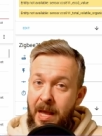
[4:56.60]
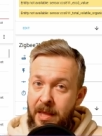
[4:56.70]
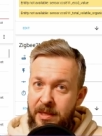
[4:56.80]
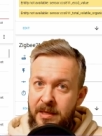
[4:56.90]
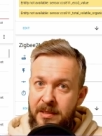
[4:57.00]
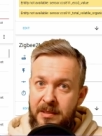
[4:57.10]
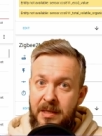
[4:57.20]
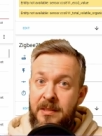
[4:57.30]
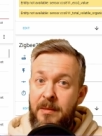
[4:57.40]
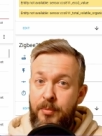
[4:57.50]
And this
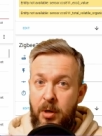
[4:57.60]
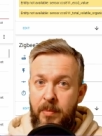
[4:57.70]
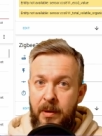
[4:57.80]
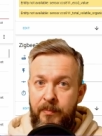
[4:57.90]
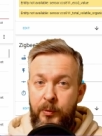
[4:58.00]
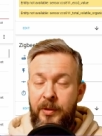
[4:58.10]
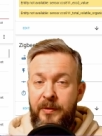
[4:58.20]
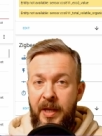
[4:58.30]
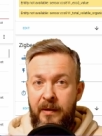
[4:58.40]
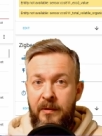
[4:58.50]
is a problem to
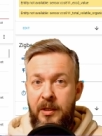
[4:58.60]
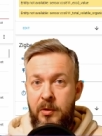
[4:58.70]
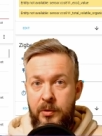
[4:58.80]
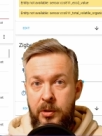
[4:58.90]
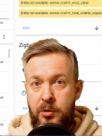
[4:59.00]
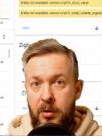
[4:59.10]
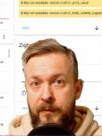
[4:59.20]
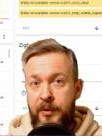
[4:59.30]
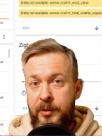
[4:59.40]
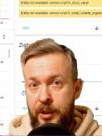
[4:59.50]
detect the usage
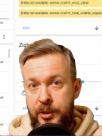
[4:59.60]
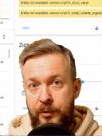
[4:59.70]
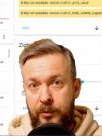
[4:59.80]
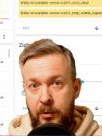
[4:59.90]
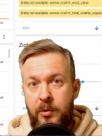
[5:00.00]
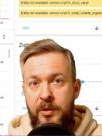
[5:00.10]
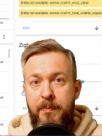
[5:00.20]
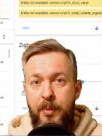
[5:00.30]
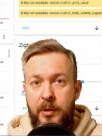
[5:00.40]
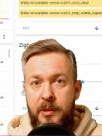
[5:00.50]
of detergent or the
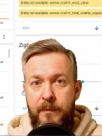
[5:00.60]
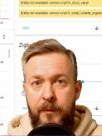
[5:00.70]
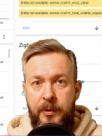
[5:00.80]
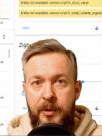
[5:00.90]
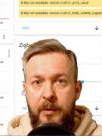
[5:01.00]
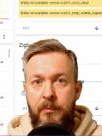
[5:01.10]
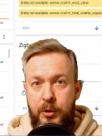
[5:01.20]
pods for the